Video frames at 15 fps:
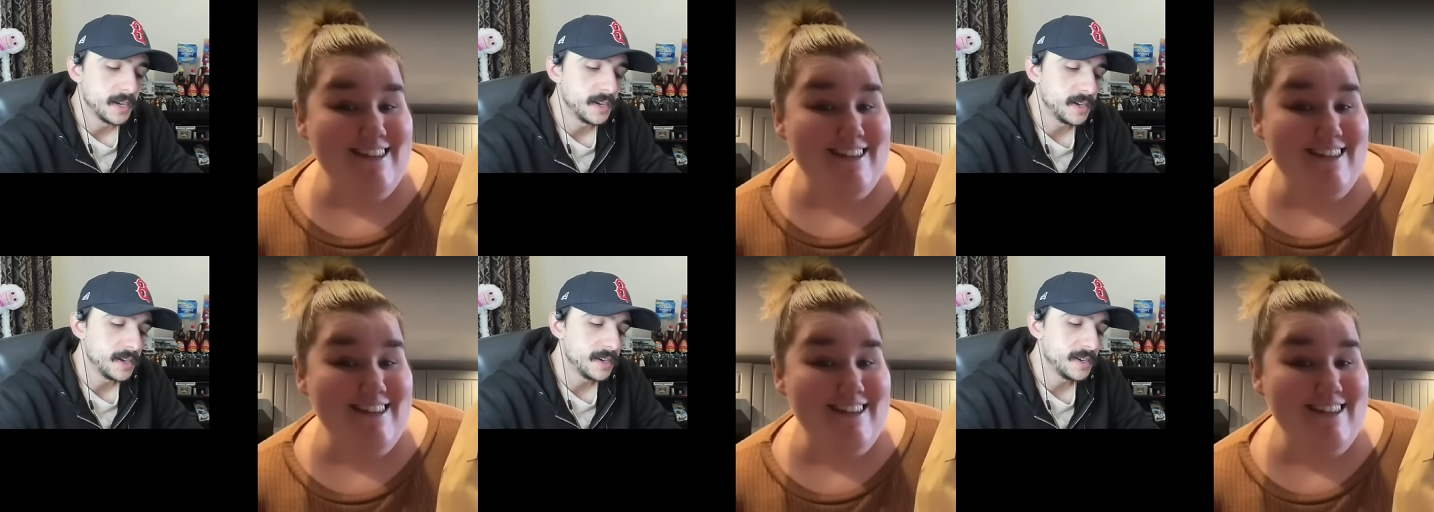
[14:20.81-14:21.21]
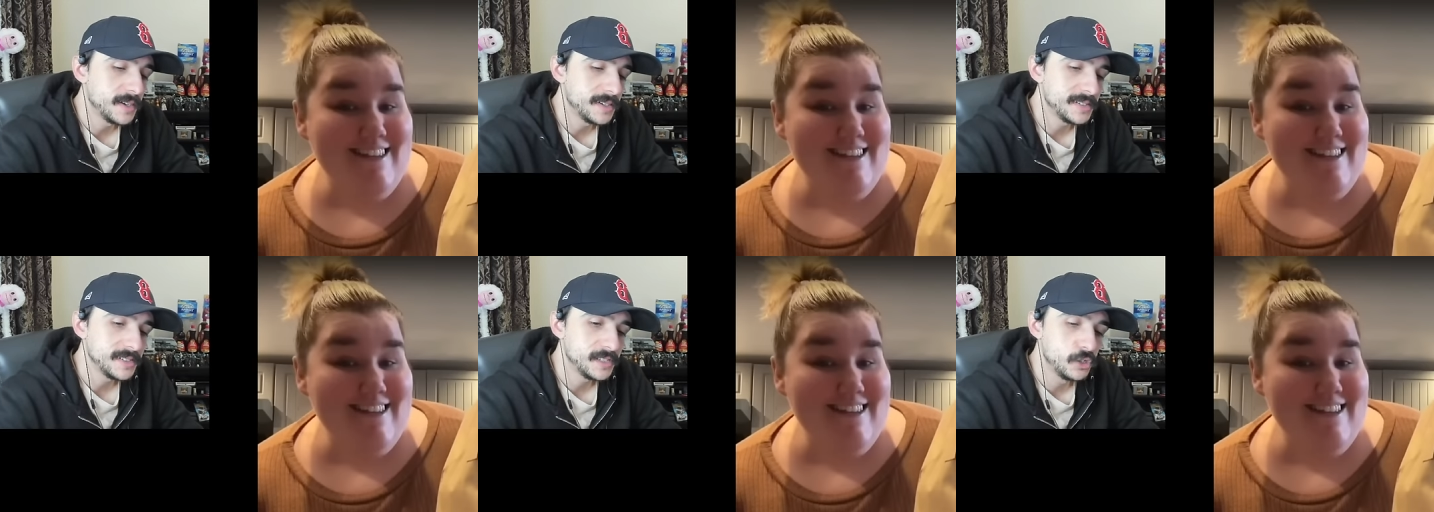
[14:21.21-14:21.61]
Speaker 1: uh,
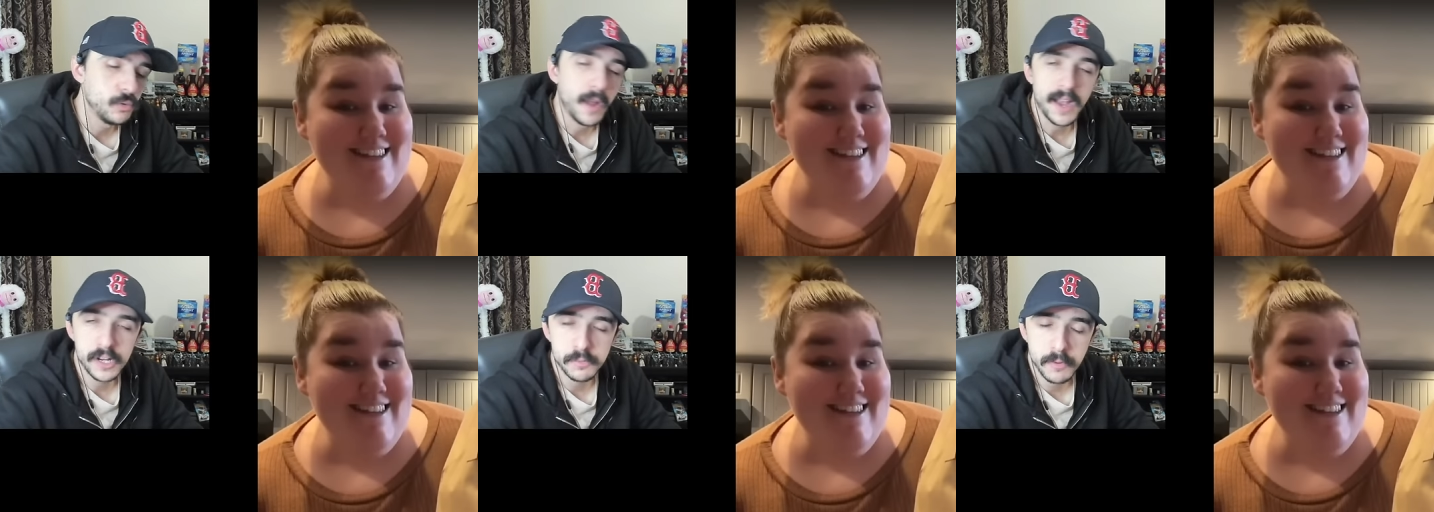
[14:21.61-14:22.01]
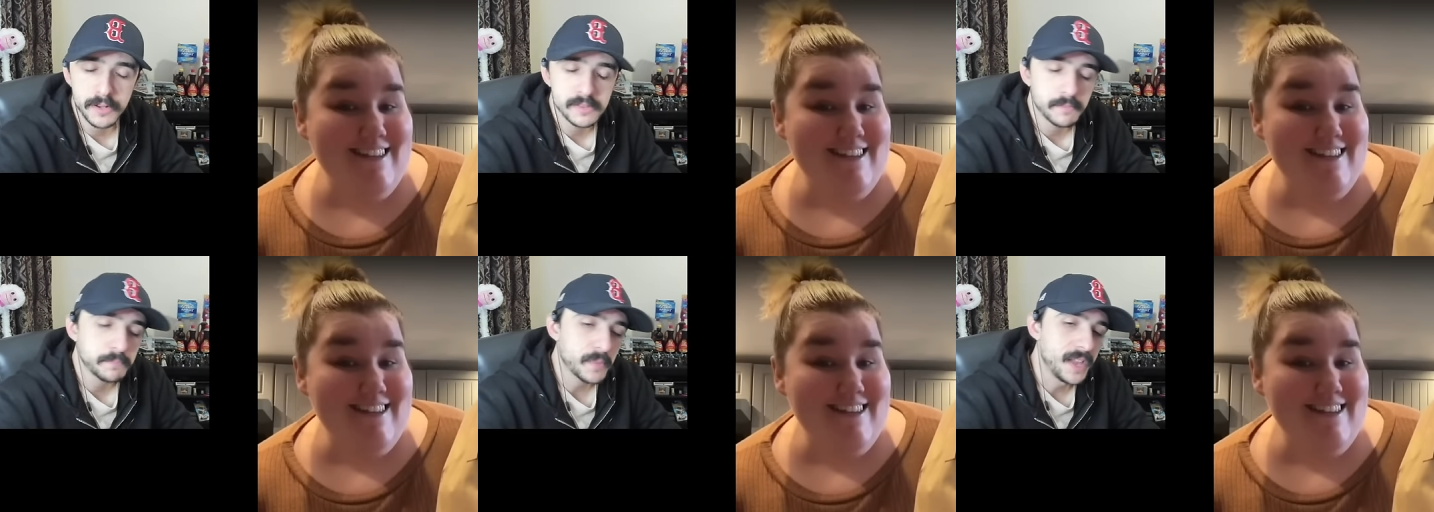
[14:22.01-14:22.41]
two hash
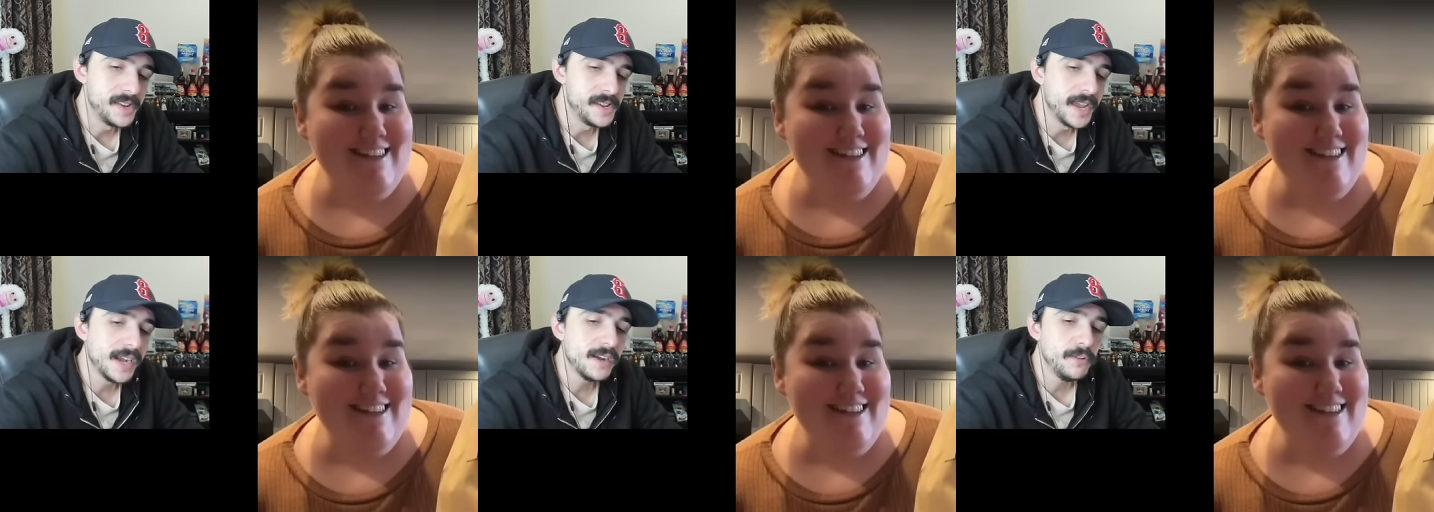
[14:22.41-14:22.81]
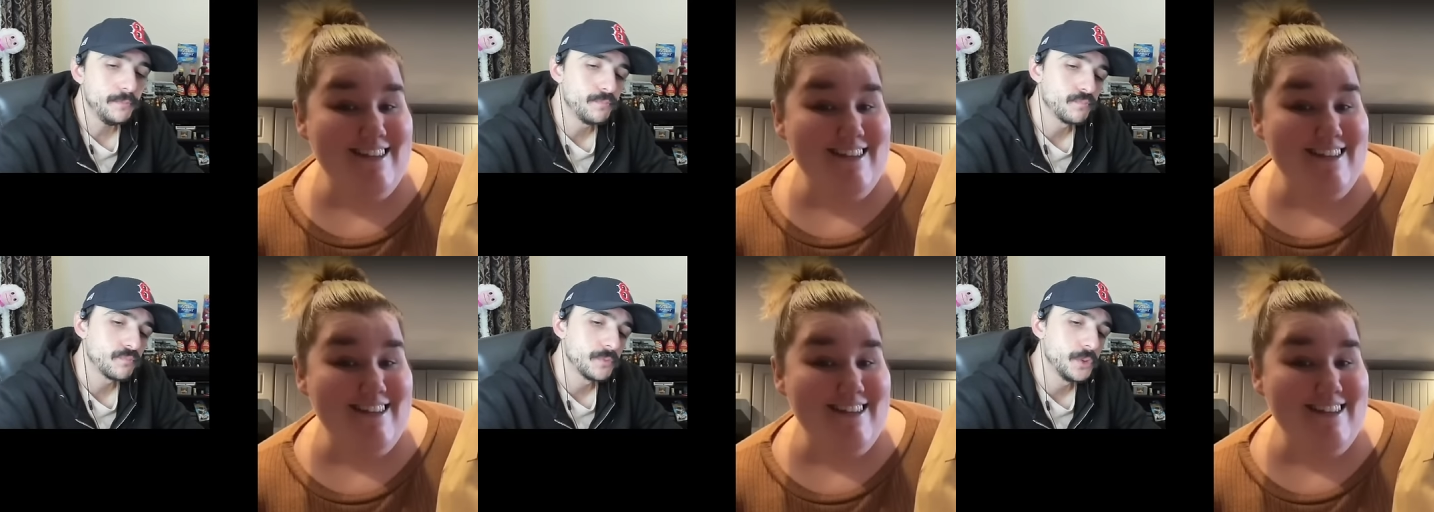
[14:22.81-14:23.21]
browns. And now
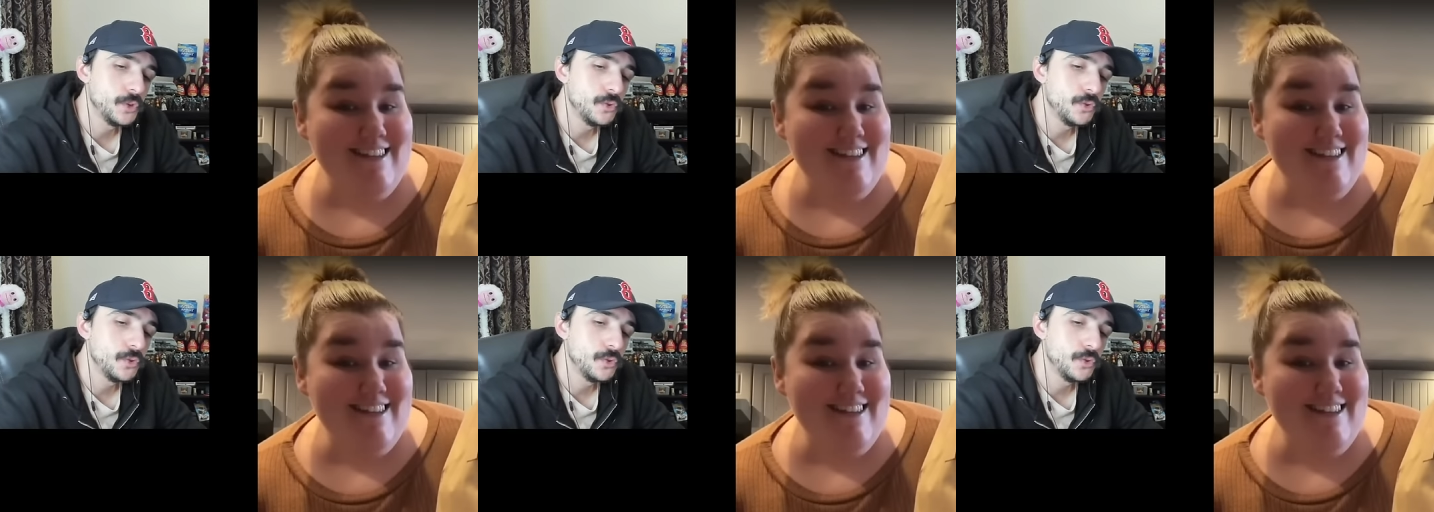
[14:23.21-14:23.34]
you